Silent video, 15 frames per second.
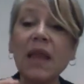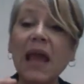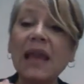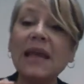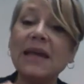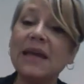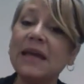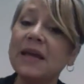and
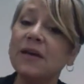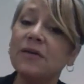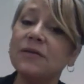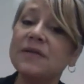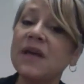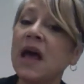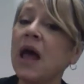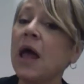it
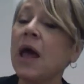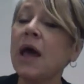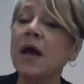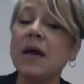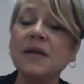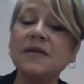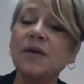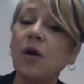kills.
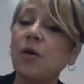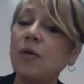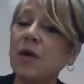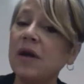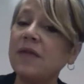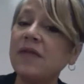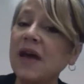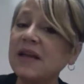
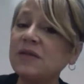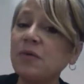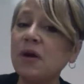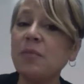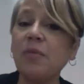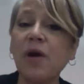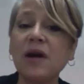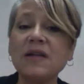So that's what
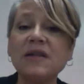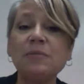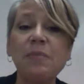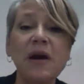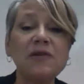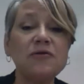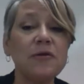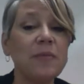a broad
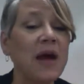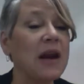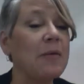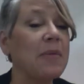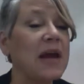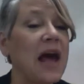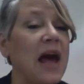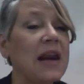spectrum
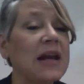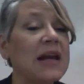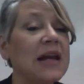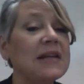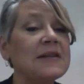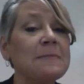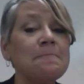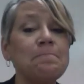antibiotic
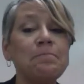is.